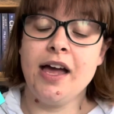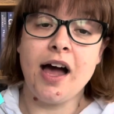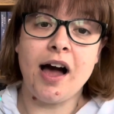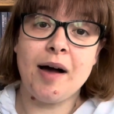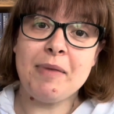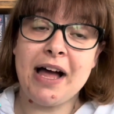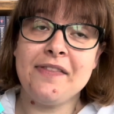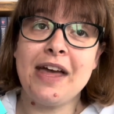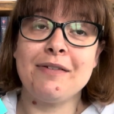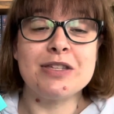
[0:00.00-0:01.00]
And
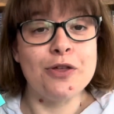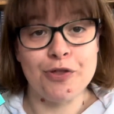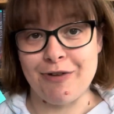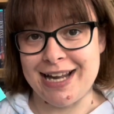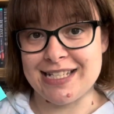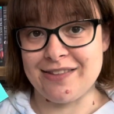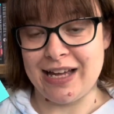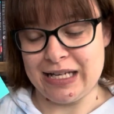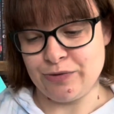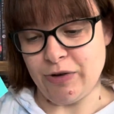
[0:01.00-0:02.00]
there is a threat
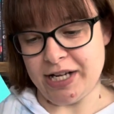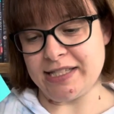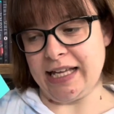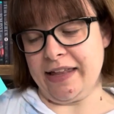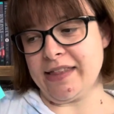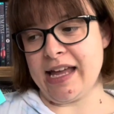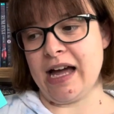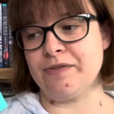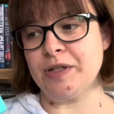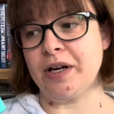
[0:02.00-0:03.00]
that is rising and they
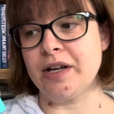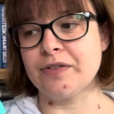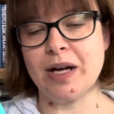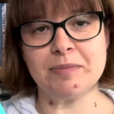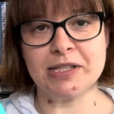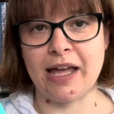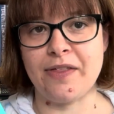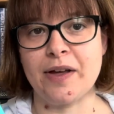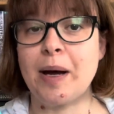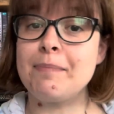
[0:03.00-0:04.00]
have to kind of come
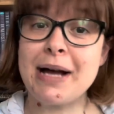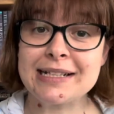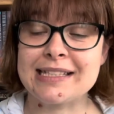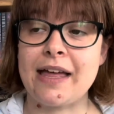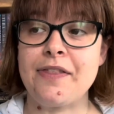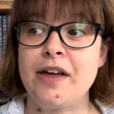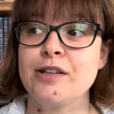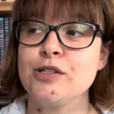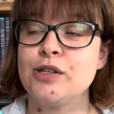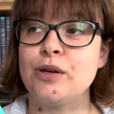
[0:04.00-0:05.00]
back together
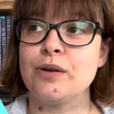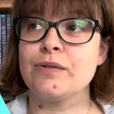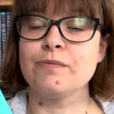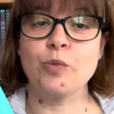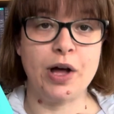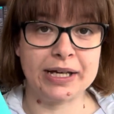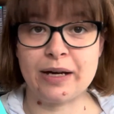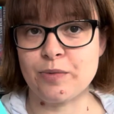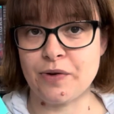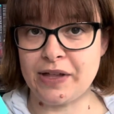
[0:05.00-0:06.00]
to work out
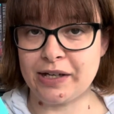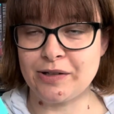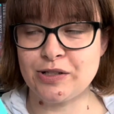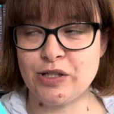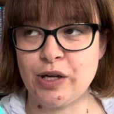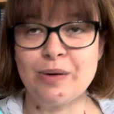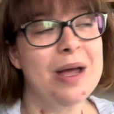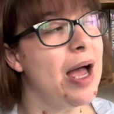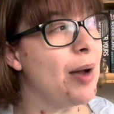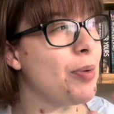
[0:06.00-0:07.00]
what they're going to do.
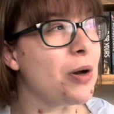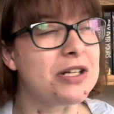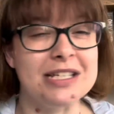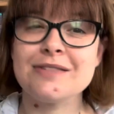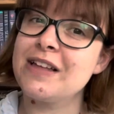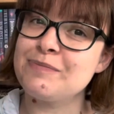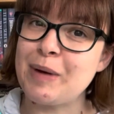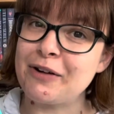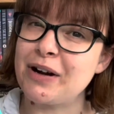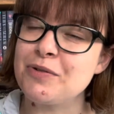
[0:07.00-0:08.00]
Apologies if there's
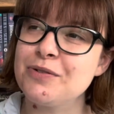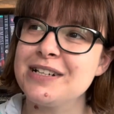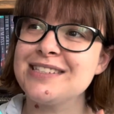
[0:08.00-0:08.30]
background noise.